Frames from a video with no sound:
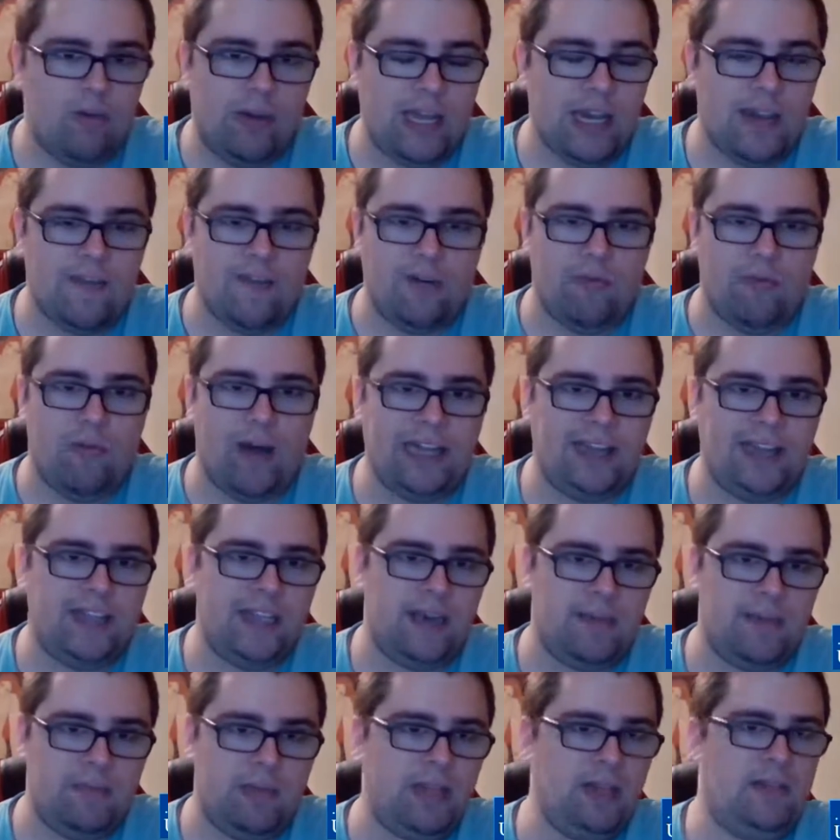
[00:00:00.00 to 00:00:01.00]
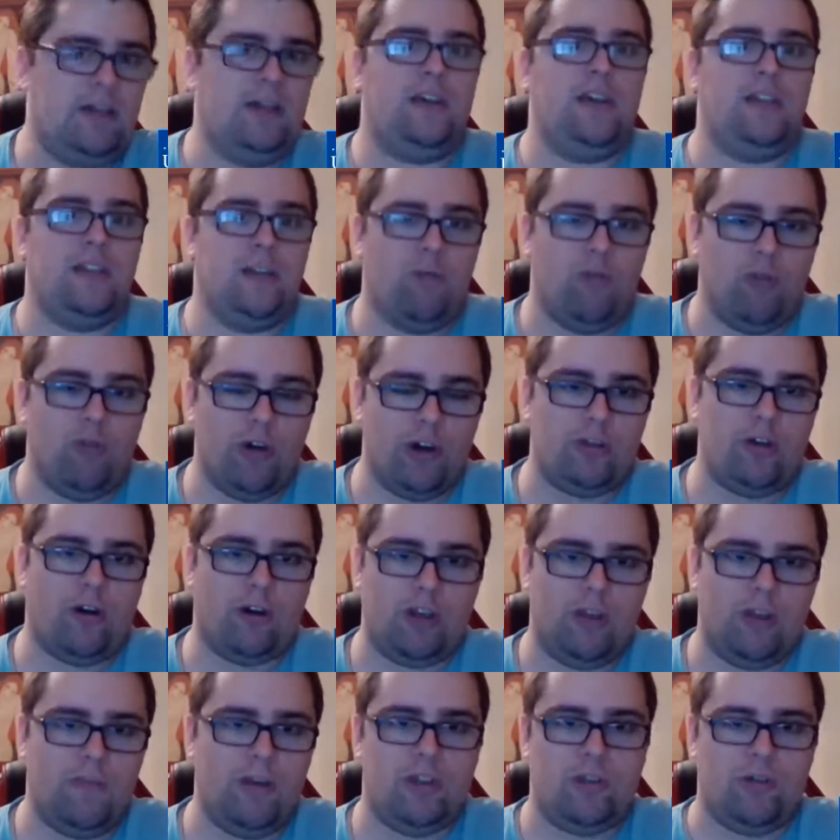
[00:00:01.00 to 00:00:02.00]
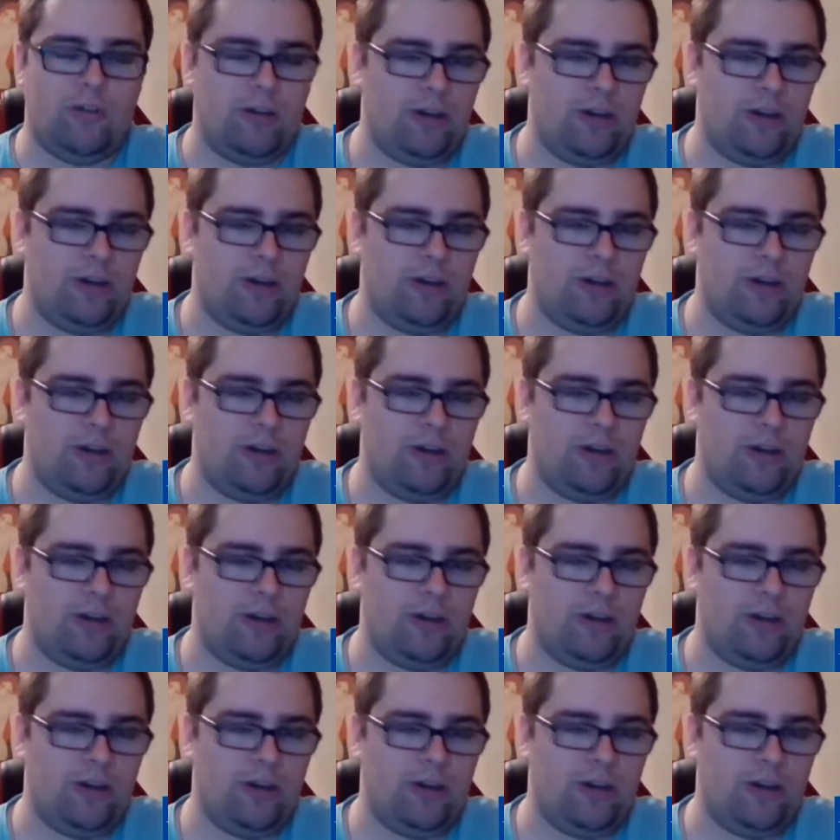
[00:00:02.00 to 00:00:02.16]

You can even write him in the in the Word document,